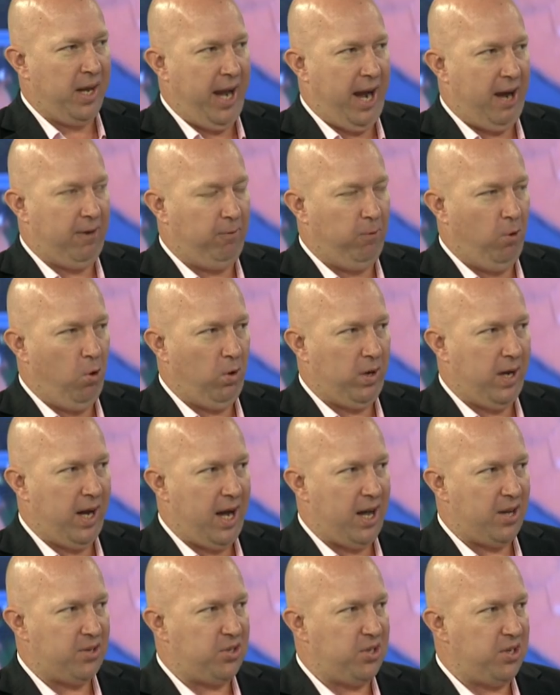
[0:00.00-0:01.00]
Our
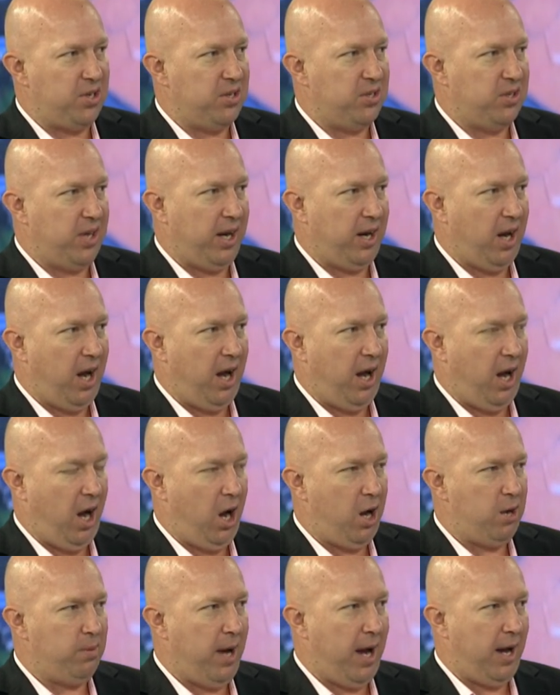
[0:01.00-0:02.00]
forecast is that
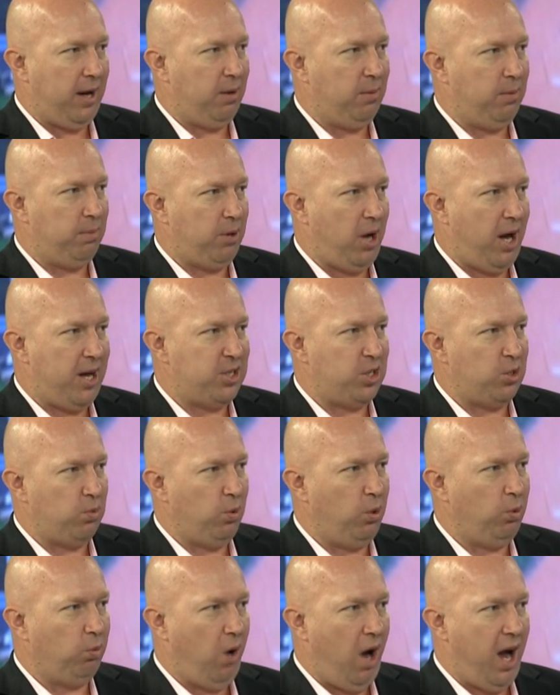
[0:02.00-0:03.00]
Hobart prices
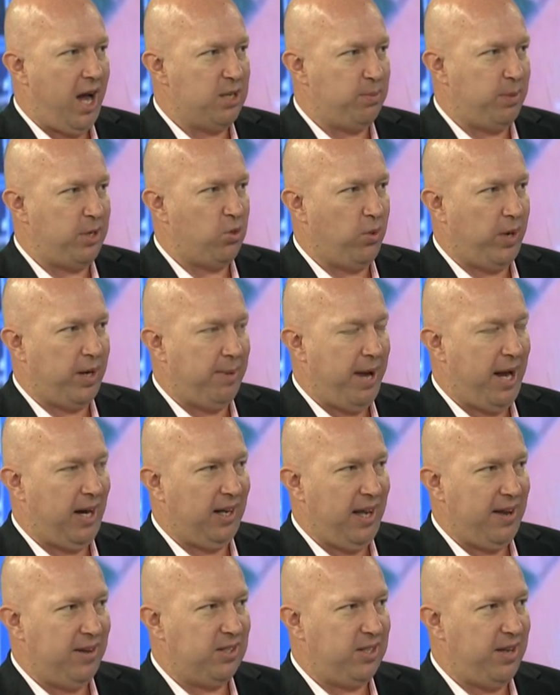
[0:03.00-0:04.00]
will rise between
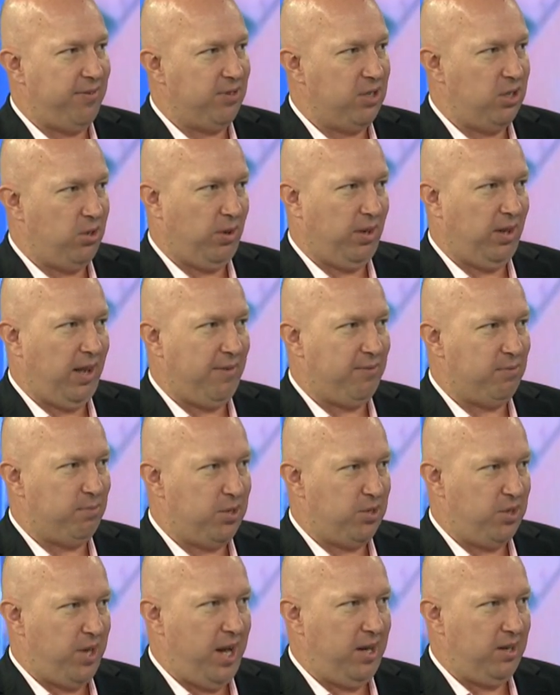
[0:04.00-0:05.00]
about 7 to
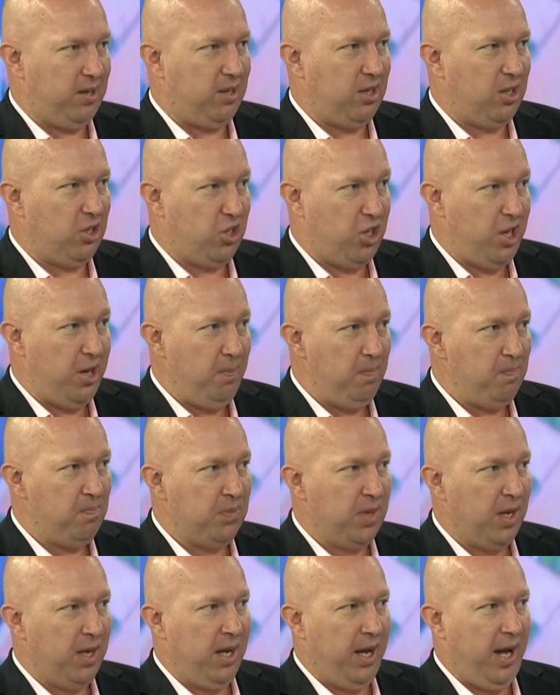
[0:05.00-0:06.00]
11% this year,
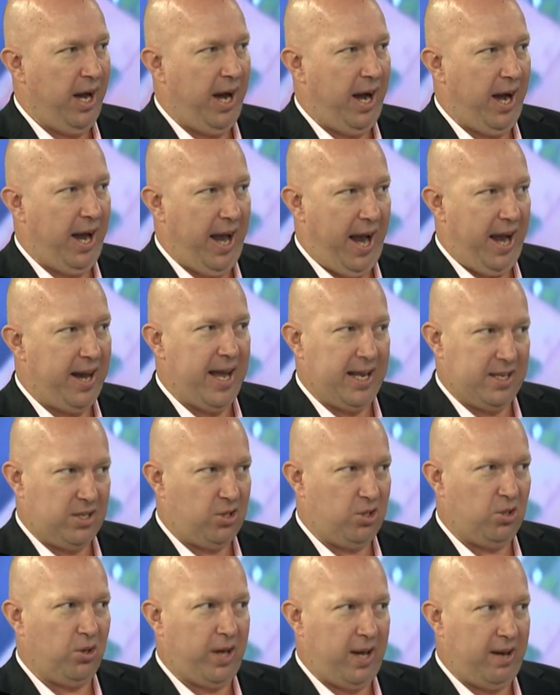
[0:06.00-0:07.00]
and
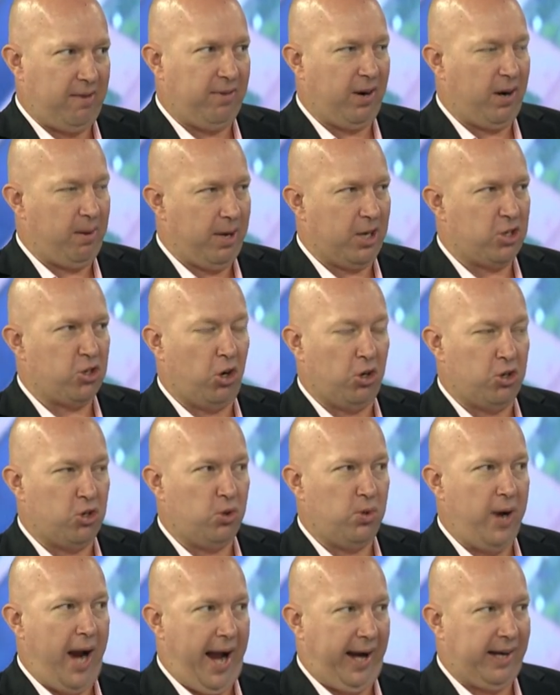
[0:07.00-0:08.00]
that's looking very much on
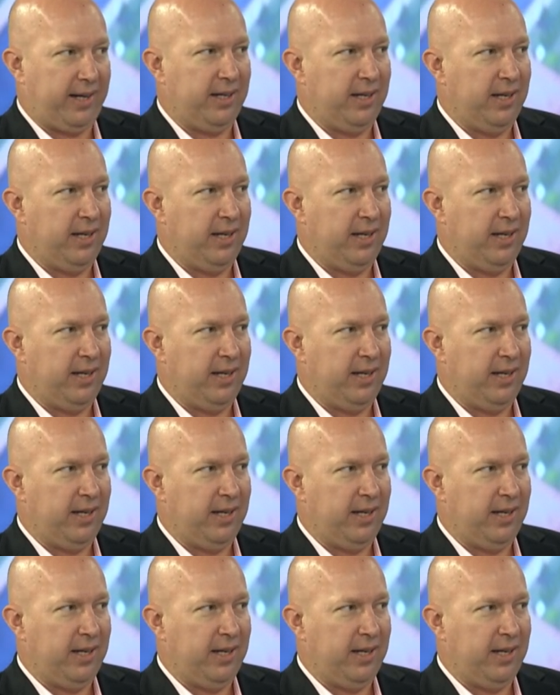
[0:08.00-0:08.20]
track.